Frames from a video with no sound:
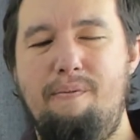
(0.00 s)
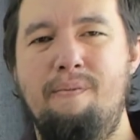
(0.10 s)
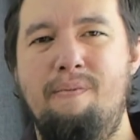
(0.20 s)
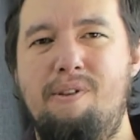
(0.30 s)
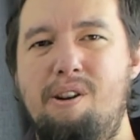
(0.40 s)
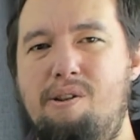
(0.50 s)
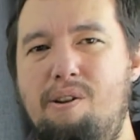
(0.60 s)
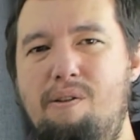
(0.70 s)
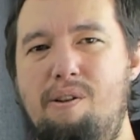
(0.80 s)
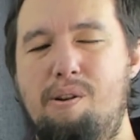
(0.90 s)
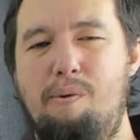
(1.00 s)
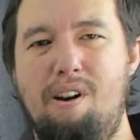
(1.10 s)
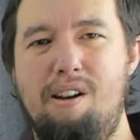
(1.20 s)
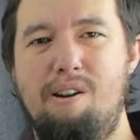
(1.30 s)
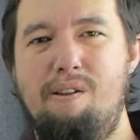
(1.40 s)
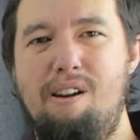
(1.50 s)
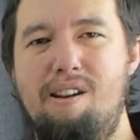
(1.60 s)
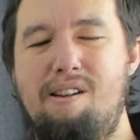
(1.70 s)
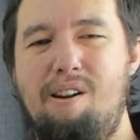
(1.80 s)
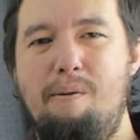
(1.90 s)
tutorials when I do
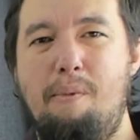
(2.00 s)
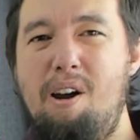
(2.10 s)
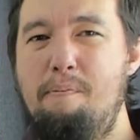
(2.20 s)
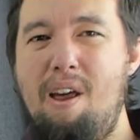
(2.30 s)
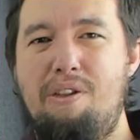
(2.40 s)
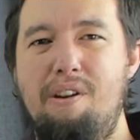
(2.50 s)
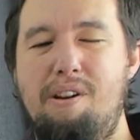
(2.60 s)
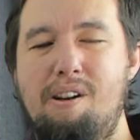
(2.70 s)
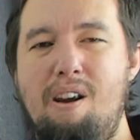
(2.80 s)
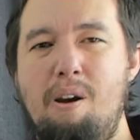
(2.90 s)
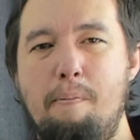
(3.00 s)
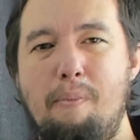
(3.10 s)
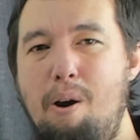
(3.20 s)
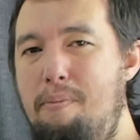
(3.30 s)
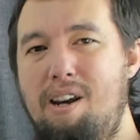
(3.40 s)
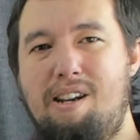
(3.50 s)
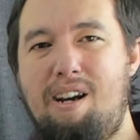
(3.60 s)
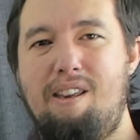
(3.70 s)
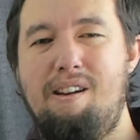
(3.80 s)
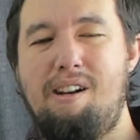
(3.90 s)
this, so my methods might be
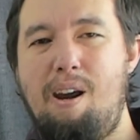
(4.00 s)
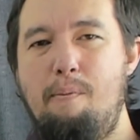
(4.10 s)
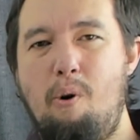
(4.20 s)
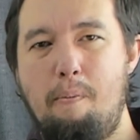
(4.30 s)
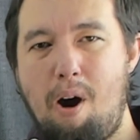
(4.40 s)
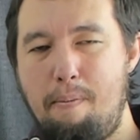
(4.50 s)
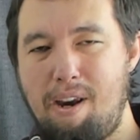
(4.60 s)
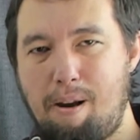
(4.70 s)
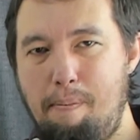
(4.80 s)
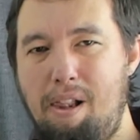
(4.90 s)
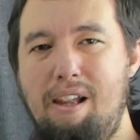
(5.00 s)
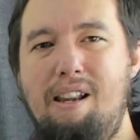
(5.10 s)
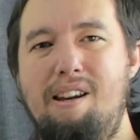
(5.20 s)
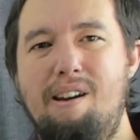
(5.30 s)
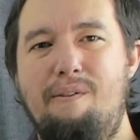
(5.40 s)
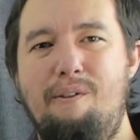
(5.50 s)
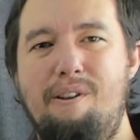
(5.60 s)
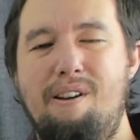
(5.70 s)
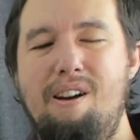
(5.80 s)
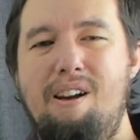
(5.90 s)
exactly the same or might be completely
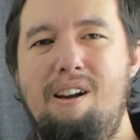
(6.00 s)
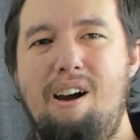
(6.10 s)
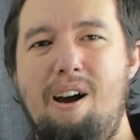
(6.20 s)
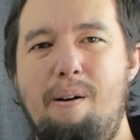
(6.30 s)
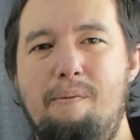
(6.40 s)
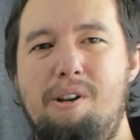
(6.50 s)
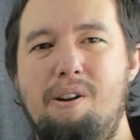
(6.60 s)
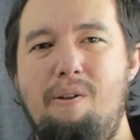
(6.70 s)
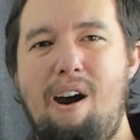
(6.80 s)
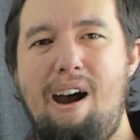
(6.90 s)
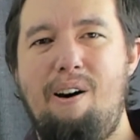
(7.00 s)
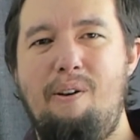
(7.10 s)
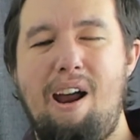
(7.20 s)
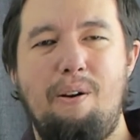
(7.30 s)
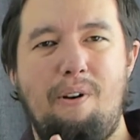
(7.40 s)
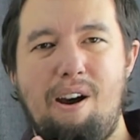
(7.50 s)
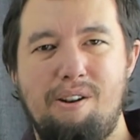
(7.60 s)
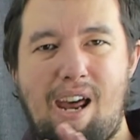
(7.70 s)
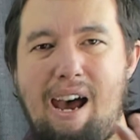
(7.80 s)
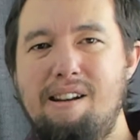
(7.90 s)
different um, to how anyone
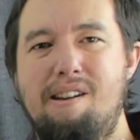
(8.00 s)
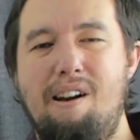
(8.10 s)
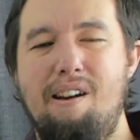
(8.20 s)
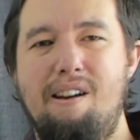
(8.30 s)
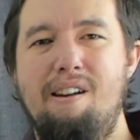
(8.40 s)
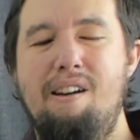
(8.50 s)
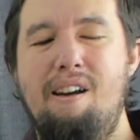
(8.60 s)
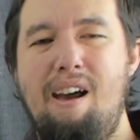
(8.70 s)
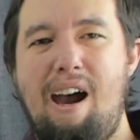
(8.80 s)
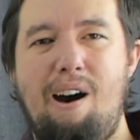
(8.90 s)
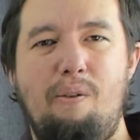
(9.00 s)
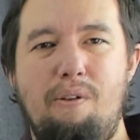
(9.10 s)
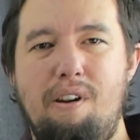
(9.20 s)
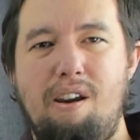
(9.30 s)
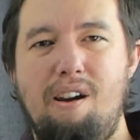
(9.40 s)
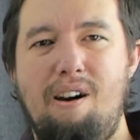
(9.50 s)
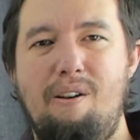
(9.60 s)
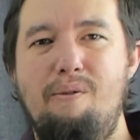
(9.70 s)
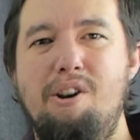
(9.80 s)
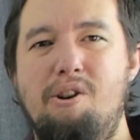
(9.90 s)
else has done it, how the uh,
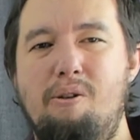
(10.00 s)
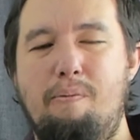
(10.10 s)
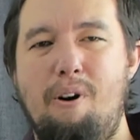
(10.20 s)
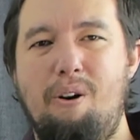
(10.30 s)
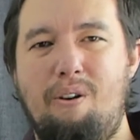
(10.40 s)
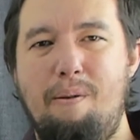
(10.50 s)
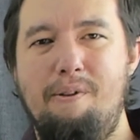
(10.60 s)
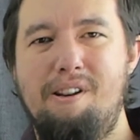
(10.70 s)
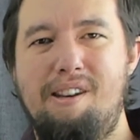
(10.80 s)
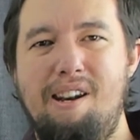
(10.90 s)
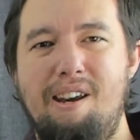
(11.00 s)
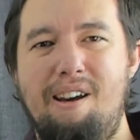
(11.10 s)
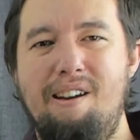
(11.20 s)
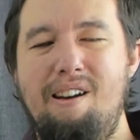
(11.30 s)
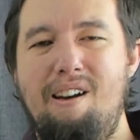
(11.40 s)
original programmers did it